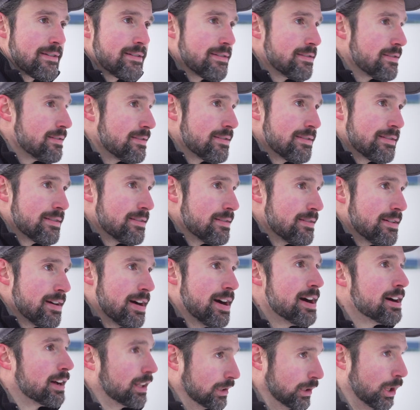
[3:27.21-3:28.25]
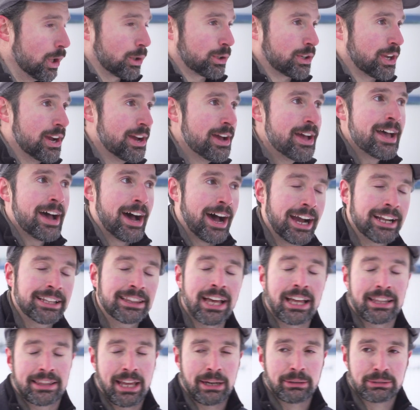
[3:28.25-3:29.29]
scheme. Look, I
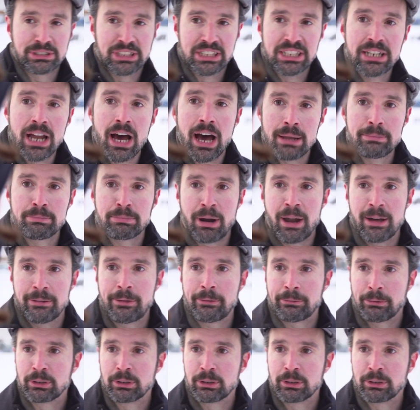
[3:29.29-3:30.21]
thought that was a nonprofit